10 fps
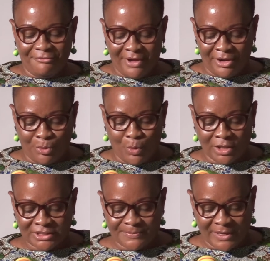Very
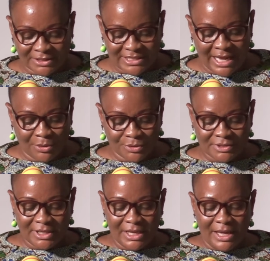well spelled
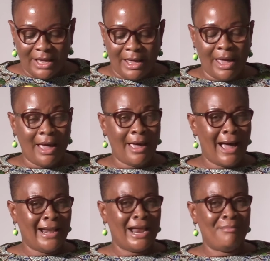out.
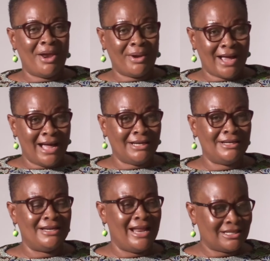An
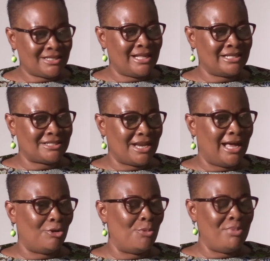American
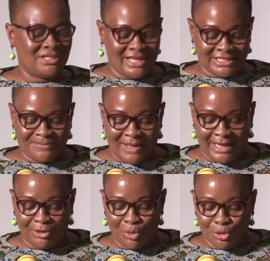national or
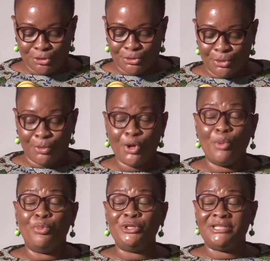businessman also
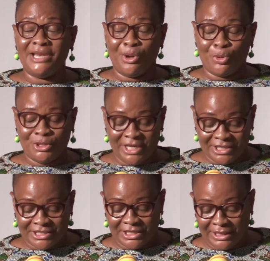put in a
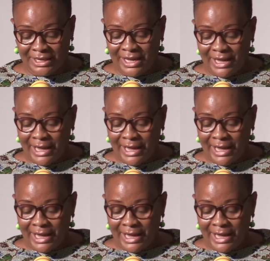quotation.